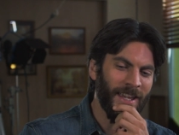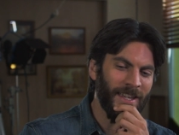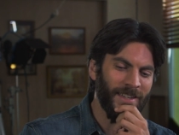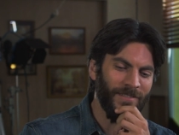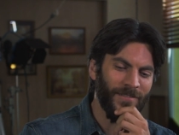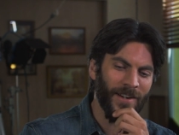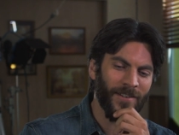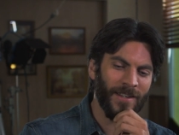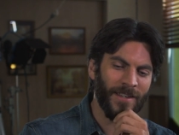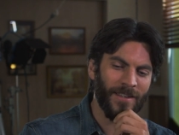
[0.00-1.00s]
a
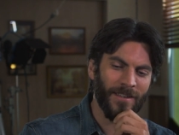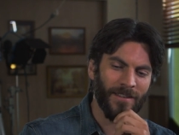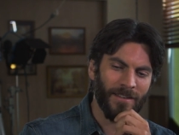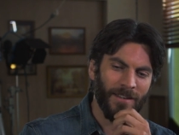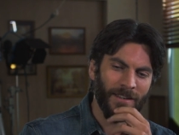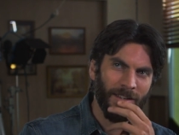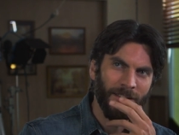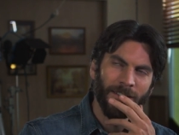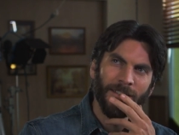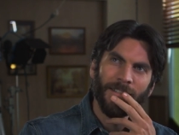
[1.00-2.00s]
very,
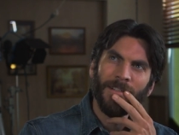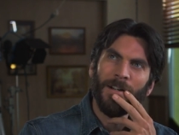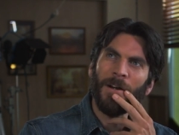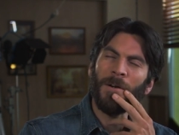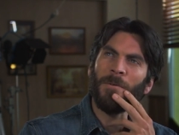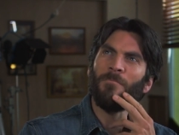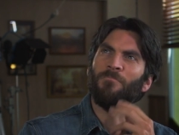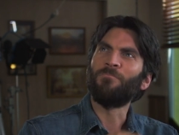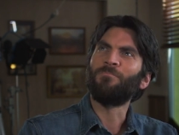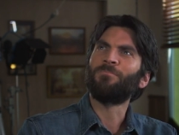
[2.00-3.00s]

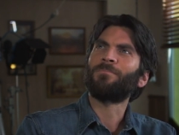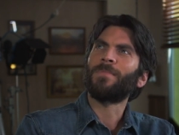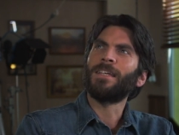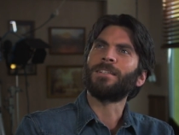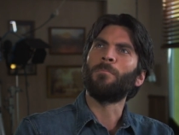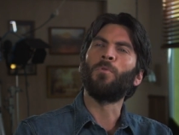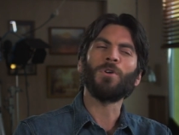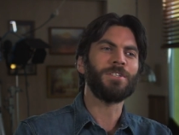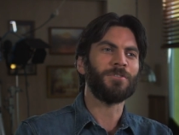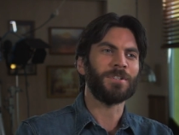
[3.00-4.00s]
um, he's a
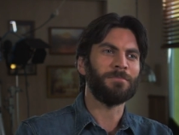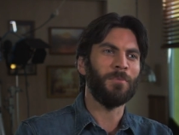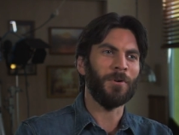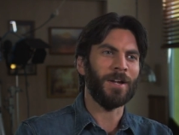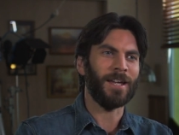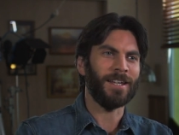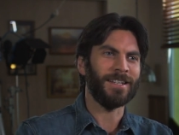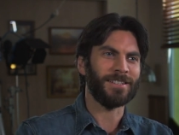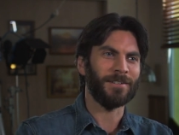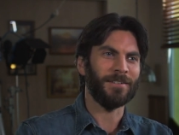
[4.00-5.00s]
boisterous boy.
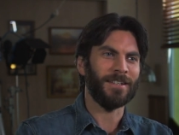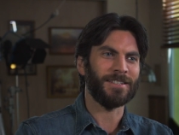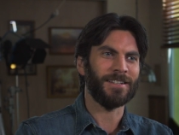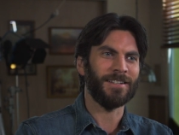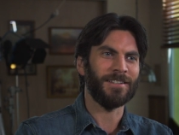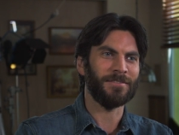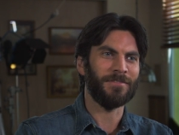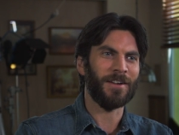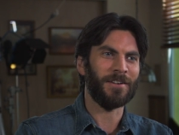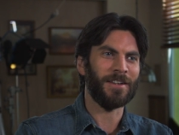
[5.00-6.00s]
He's a, he's a, he's a
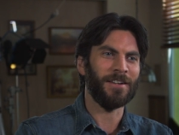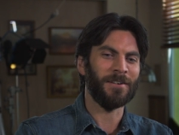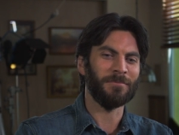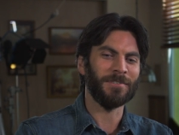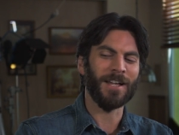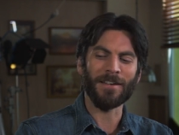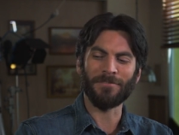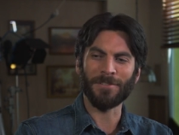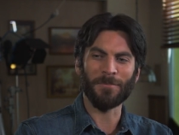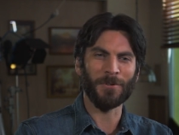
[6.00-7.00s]
very um,
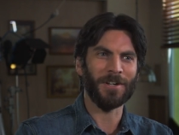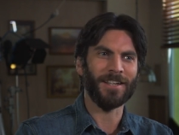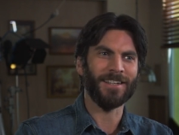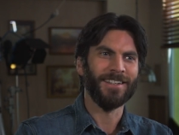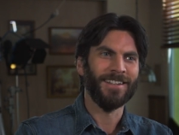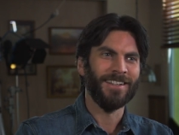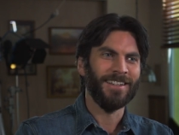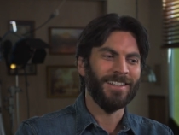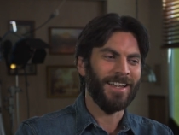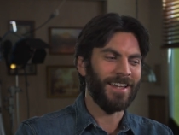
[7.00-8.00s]
lively boy.
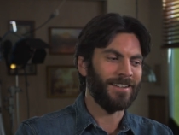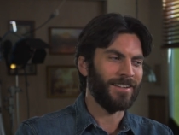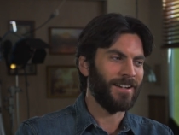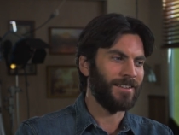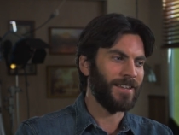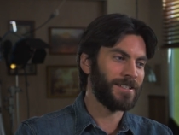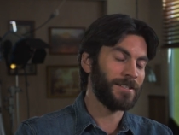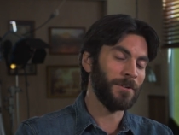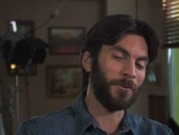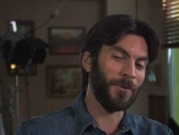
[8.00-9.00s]
And uh, that's
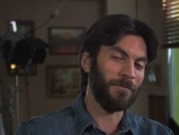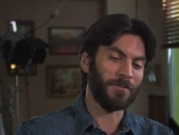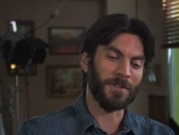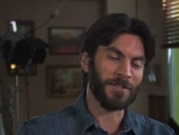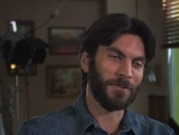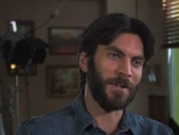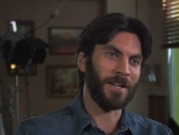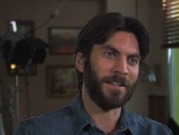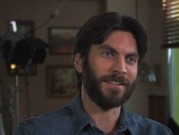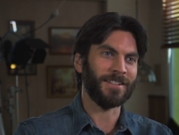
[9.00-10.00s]
so great for the
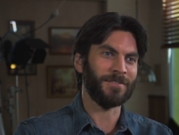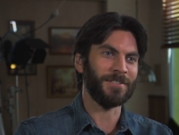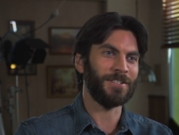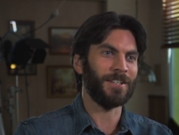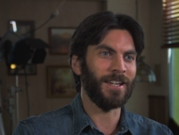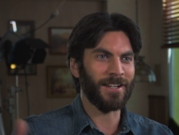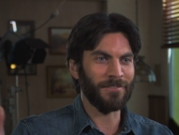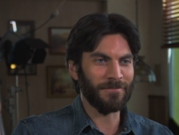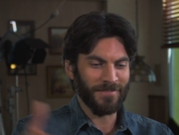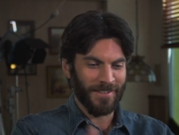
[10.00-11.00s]
screen, because once you get it,